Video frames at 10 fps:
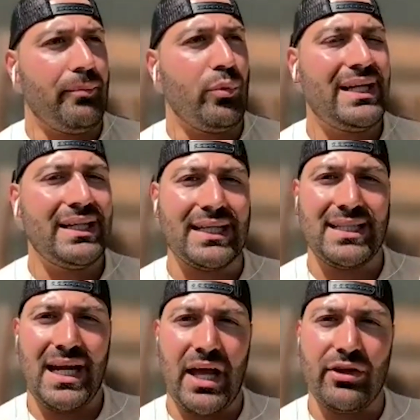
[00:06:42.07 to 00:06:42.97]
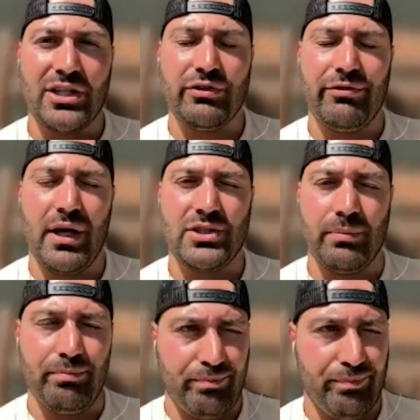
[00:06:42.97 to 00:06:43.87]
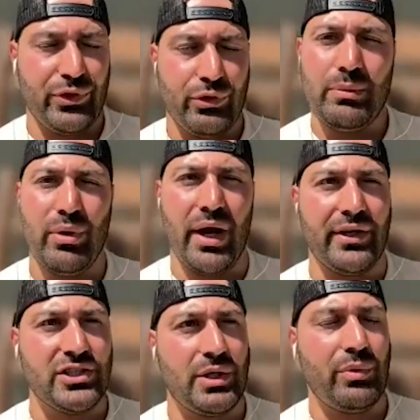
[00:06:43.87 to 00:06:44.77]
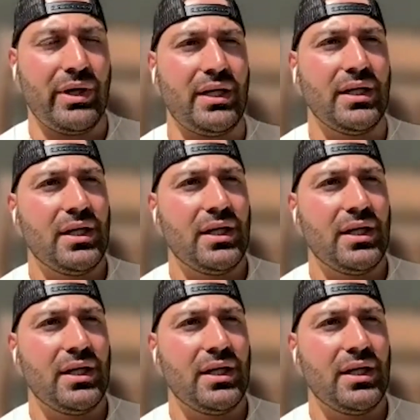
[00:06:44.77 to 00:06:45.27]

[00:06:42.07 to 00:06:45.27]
We did that together as a three brothers. And we,